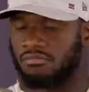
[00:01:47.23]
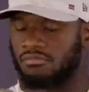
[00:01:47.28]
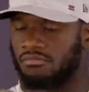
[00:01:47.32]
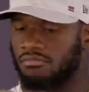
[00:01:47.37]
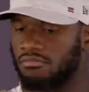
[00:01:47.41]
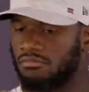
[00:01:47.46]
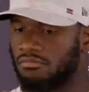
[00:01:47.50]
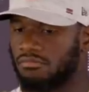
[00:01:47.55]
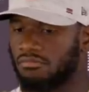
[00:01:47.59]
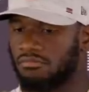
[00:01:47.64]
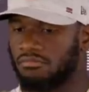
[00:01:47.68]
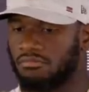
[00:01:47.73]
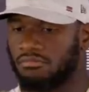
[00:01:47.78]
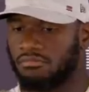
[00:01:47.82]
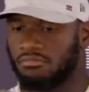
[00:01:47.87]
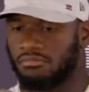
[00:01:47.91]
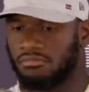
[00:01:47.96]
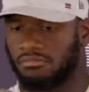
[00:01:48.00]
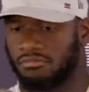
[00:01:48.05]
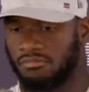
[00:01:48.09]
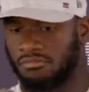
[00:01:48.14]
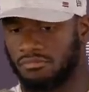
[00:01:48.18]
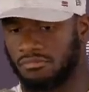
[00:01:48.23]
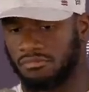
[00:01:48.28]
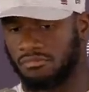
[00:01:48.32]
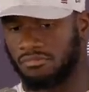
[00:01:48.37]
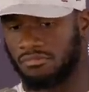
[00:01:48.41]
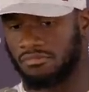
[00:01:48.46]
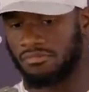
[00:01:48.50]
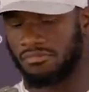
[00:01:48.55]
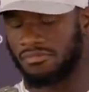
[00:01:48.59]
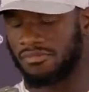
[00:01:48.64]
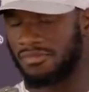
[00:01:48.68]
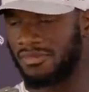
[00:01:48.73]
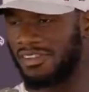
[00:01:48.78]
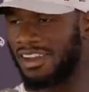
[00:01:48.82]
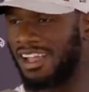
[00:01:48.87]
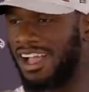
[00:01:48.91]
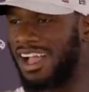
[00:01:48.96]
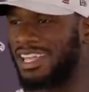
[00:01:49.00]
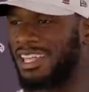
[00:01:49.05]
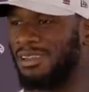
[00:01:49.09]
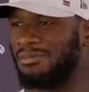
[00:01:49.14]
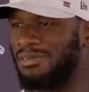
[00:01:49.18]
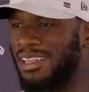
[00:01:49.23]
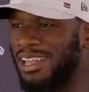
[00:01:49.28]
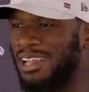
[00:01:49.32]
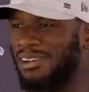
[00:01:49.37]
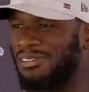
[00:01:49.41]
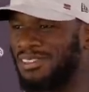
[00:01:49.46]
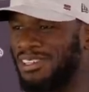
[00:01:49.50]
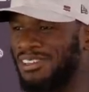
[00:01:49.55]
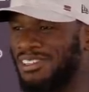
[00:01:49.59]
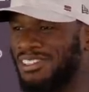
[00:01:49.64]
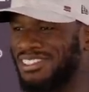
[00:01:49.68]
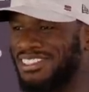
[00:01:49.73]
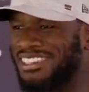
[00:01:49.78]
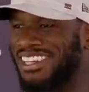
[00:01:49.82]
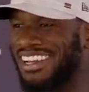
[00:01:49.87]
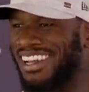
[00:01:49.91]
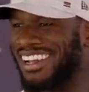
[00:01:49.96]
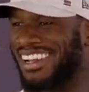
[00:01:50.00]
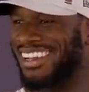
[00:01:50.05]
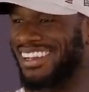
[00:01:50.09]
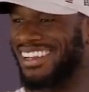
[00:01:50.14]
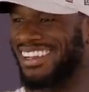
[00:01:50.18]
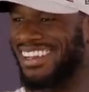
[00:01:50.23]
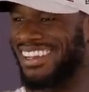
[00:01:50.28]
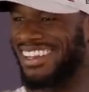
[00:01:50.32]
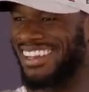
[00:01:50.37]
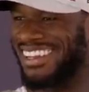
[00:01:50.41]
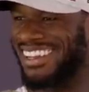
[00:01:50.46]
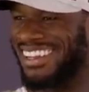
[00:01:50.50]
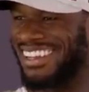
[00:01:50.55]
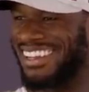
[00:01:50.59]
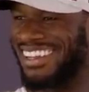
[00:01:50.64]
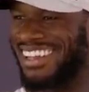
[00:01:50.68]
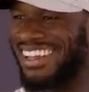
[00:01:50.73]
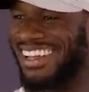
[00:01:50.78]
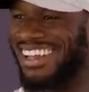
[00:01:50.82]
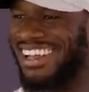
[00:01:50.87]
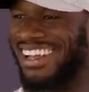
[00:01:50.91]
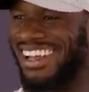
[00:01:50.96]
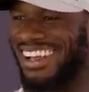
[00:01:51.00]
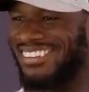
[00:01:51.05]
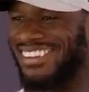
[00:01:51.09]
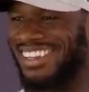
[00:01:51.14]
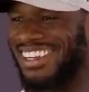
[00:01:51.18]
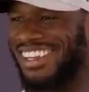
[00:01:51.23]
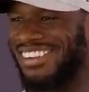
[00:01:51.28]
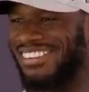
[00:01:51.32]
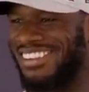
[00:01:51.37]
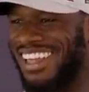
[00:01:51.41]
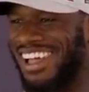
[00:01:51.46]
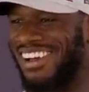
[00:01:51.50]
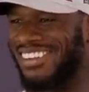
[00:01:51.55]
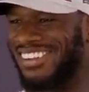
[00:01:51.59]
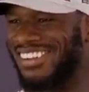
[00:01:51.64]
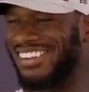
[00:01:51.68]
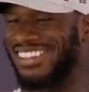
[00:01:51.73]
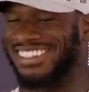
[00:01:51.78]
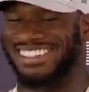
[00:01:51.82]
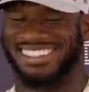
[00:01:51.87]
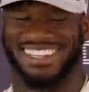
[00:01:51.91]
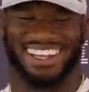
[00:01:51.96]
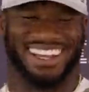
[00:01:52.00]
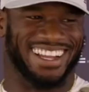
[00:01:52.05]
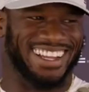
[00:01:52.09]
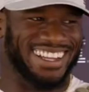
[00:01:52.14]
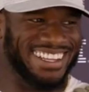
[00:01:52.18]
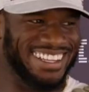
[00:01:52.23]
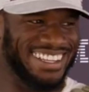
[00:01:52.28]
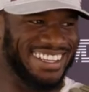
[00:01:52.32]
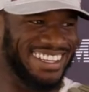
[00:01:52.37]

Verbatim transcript: Mm, I'll keep that one on the tuck. I'm going to keep that one on the tuck.